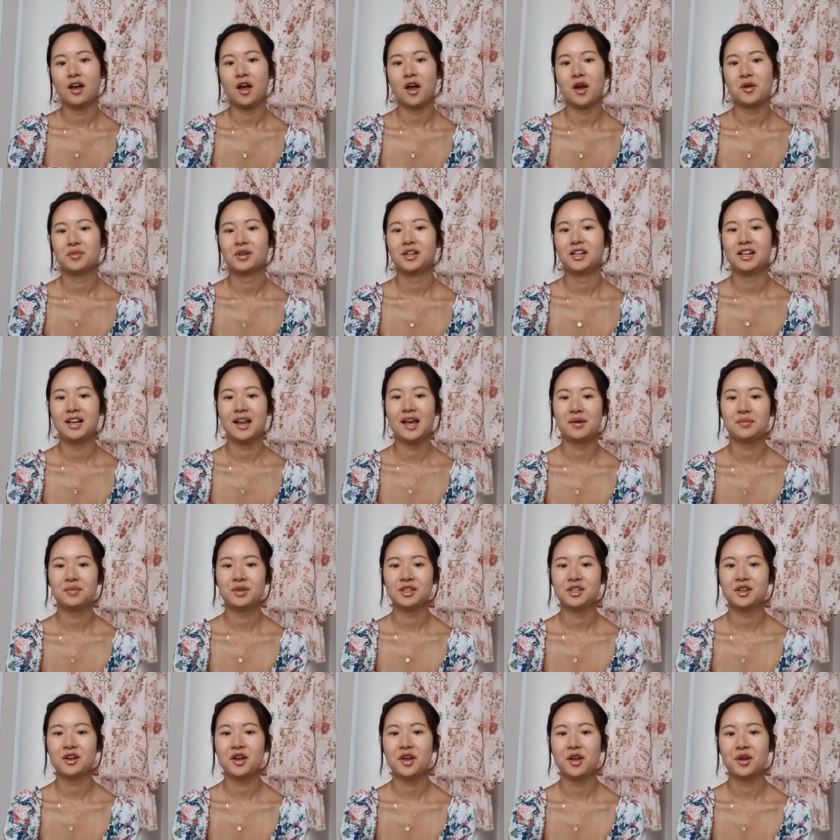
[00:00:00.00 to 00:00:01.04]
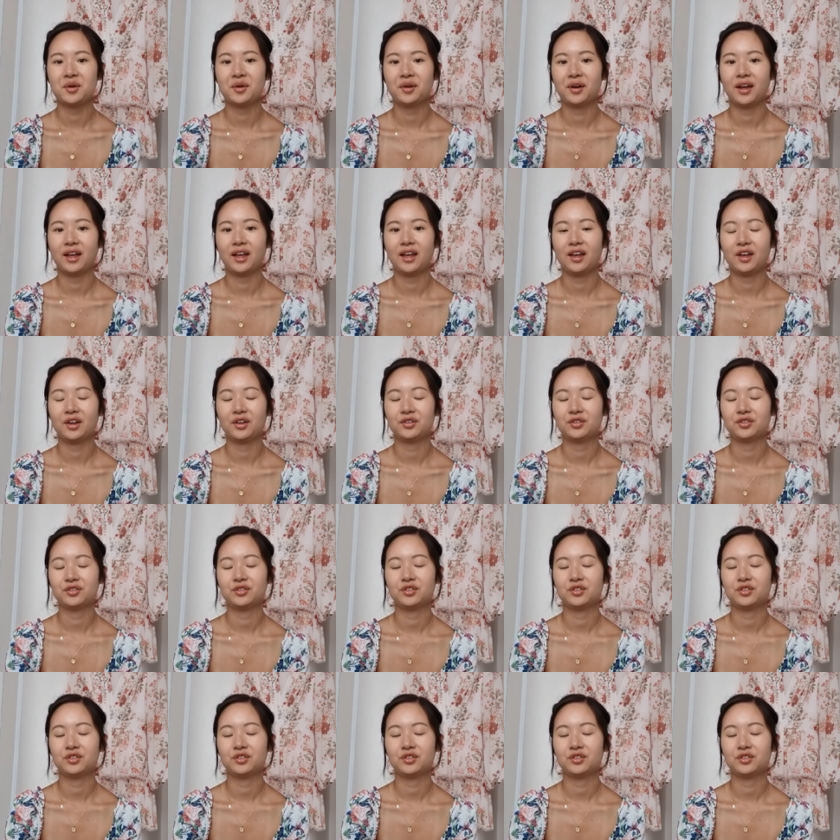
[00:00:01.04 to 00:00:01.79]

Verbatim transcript: Um, let me know if